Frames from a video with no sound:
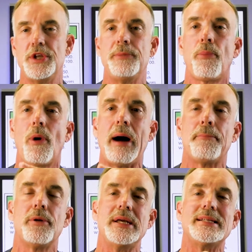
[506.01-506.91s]
the
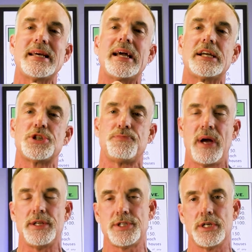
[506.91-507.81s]
property's
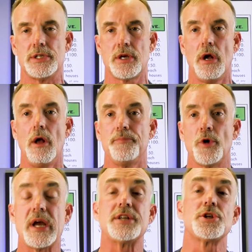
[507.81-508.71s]
expenses.
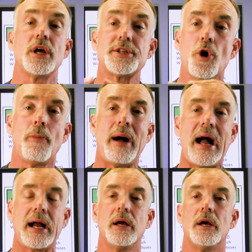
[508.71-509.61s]
Okay, so let's go
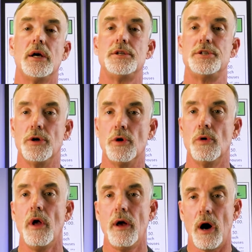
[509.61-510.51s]
back
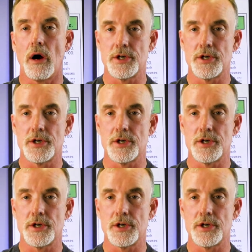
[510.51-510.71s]
to our